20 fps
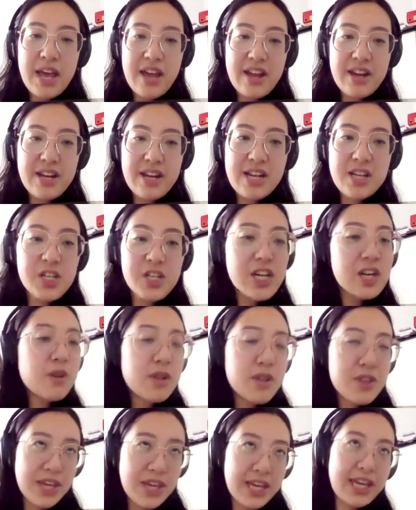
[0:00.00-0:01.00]
And in
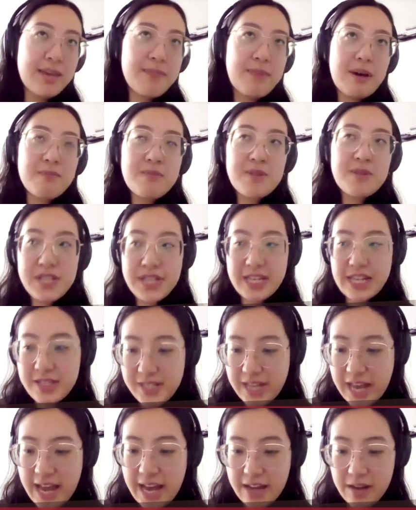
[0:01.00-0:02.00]
general, thinking about music
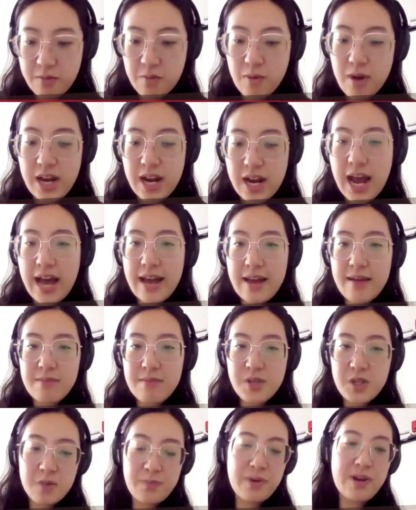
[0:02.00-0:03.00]
and tech, what
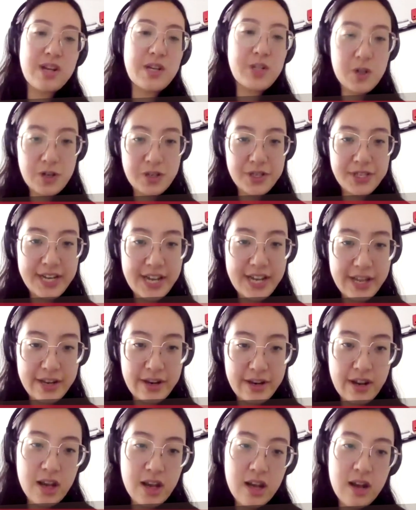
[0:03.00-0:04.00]
I'm super interested
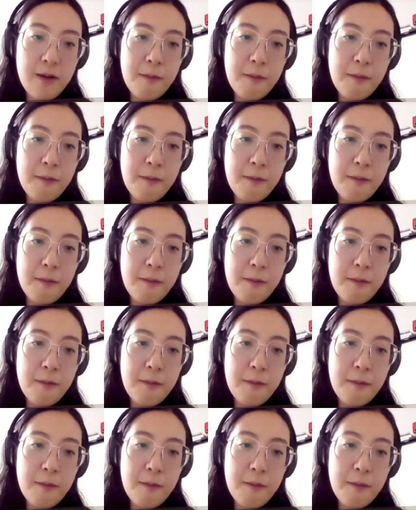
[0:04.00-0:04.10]
in